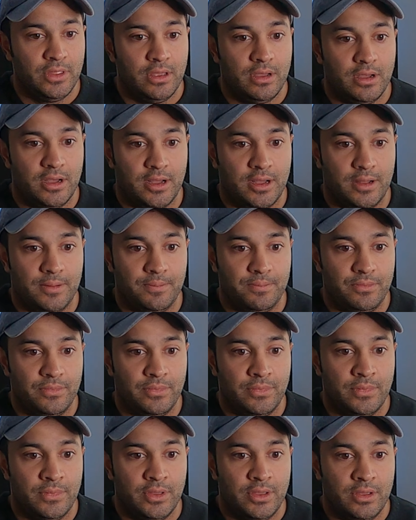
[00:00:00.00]

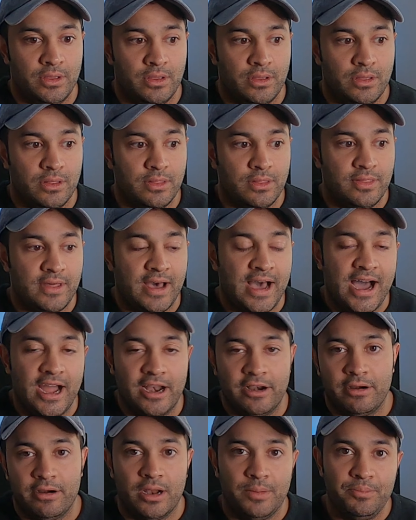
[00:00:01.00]
the
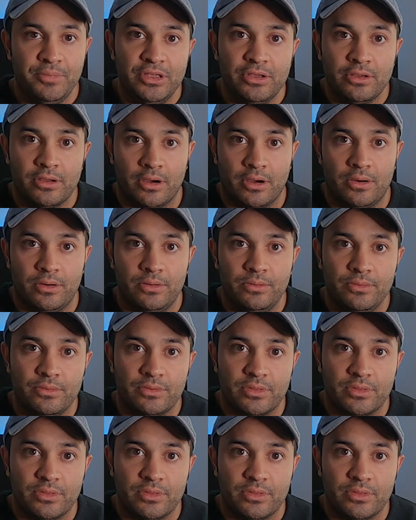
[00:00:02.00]
higher up you go,